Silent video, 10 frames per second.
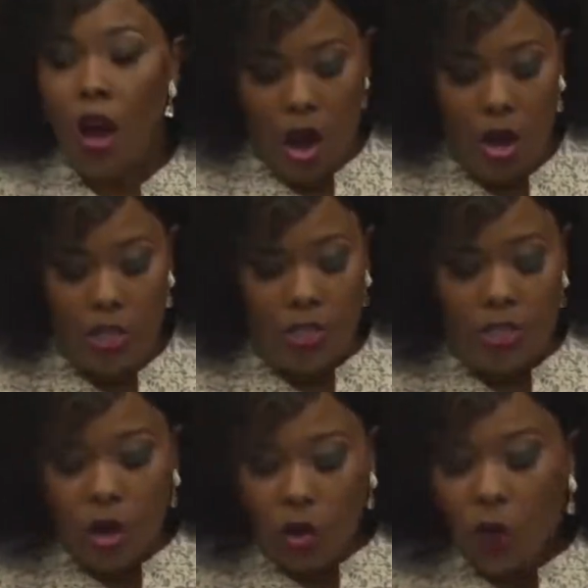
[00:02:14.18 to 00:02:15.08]
On the
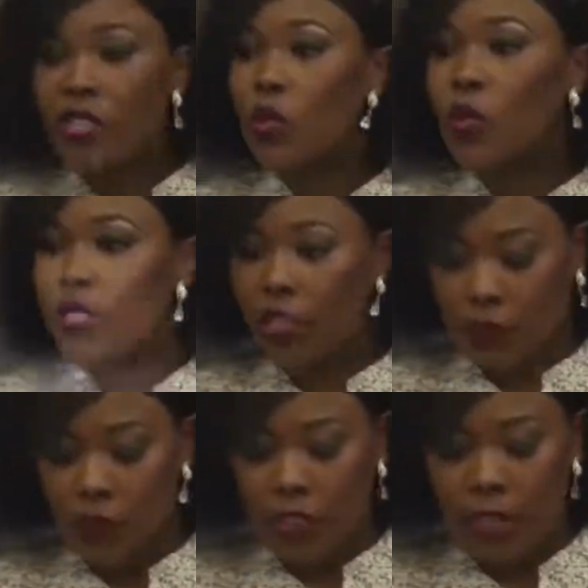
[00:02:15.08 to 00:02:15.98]
southwest coast
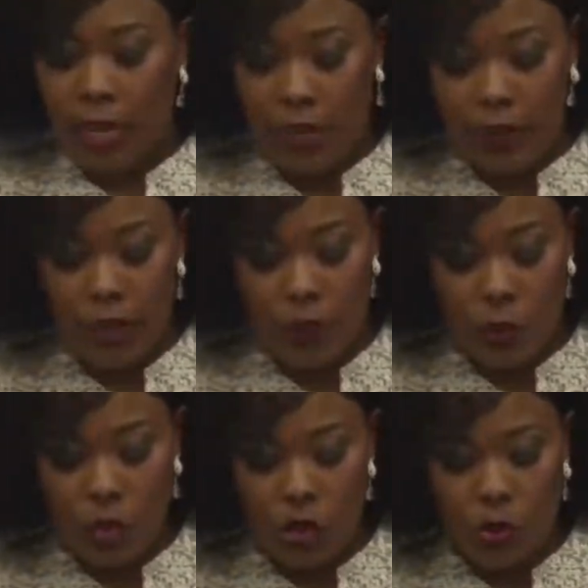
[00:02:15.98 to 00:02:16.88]
of Trinidad, the
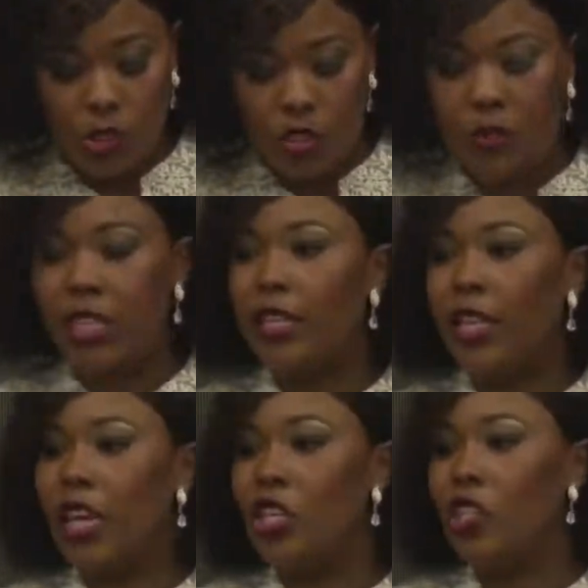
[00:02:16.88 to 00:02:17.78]
most noticeable
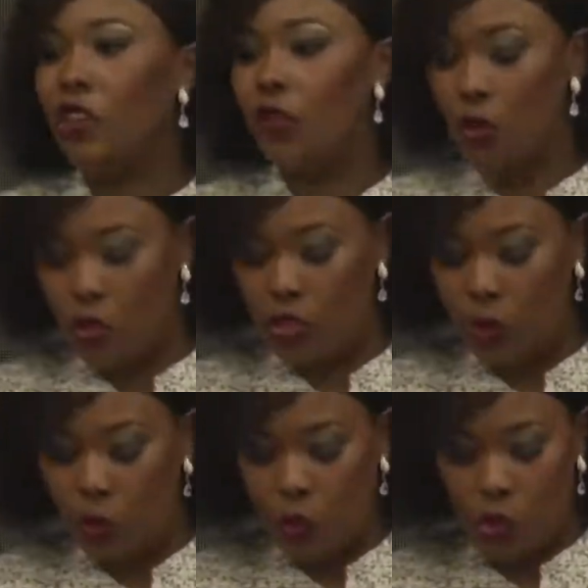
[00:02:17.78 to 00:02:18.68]
indication of coastal
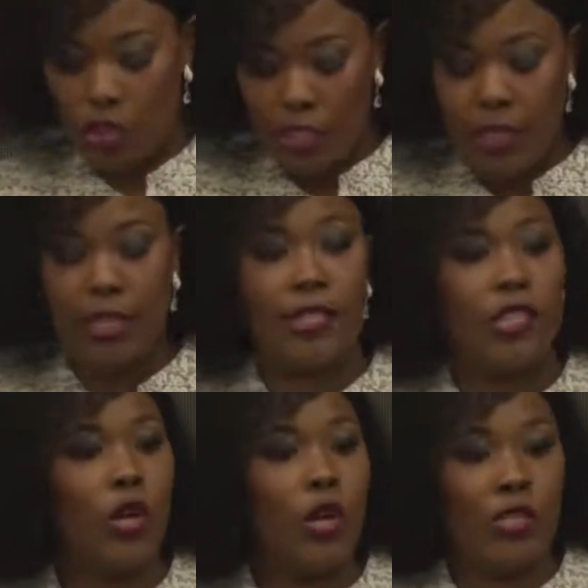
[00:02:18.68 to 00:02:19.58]
erosion is the
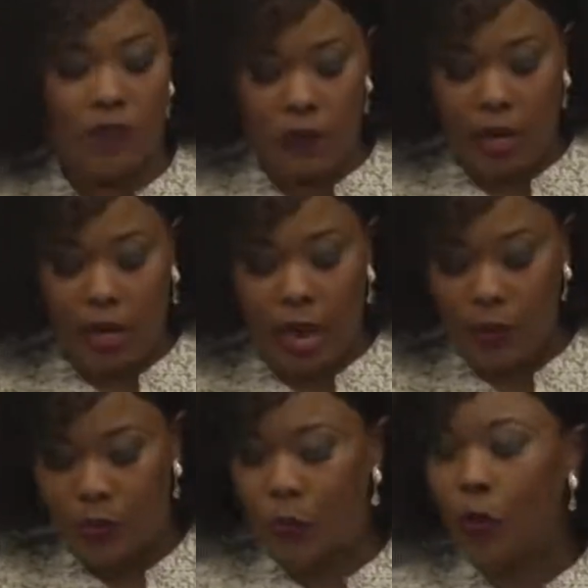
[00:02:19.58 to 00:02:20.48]
loss of
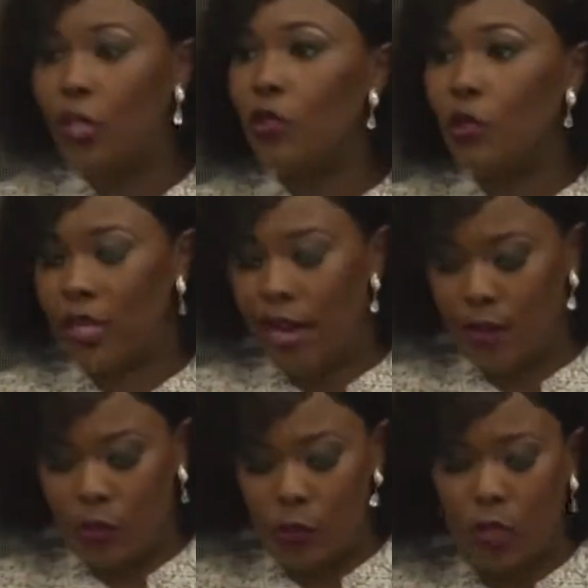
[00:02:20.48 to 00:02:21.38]
Gallows Point, Los
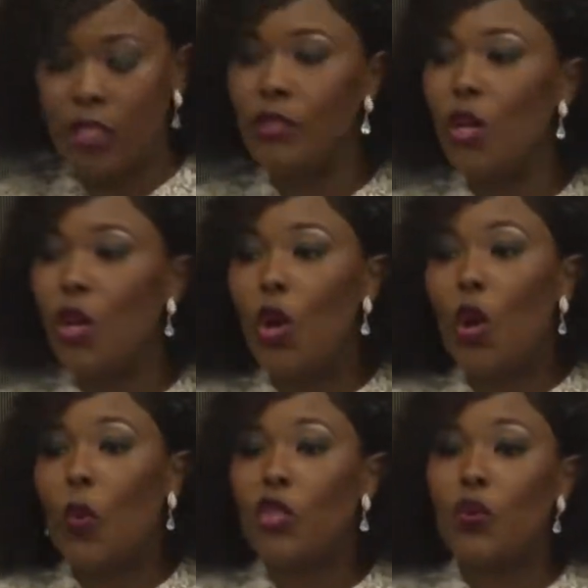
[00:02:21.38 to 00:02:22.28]
Gallows Point,
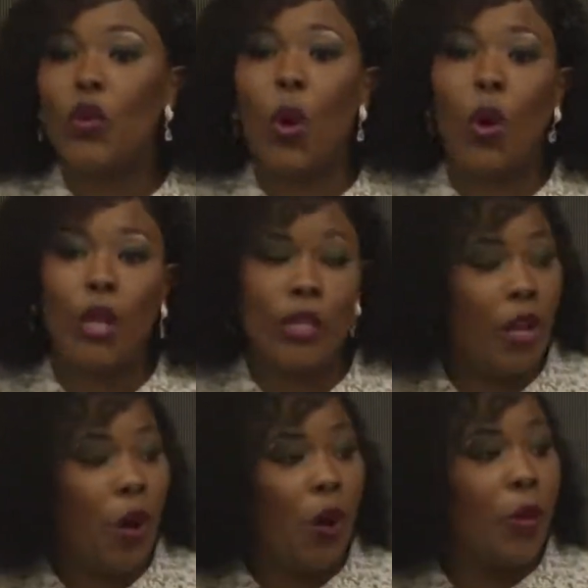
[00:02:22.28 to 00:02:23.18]
which we all
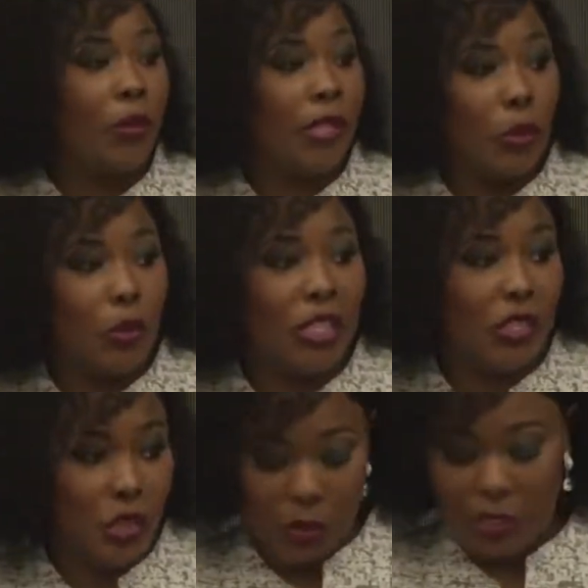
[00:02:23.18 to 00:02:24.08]
now commonly known as
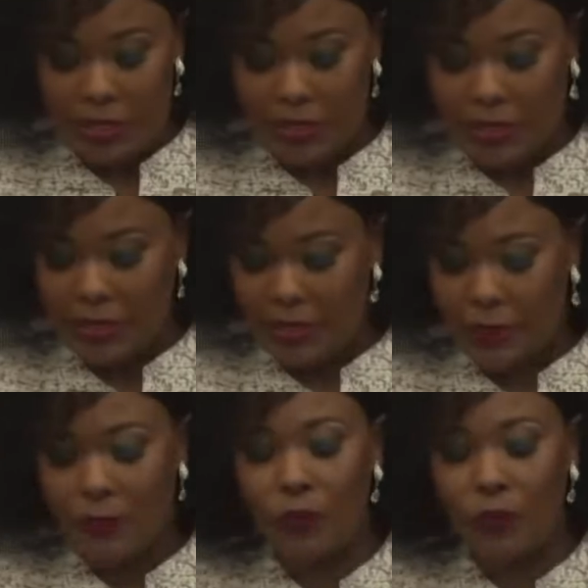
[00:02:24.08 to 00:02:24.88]
the Three Sisters.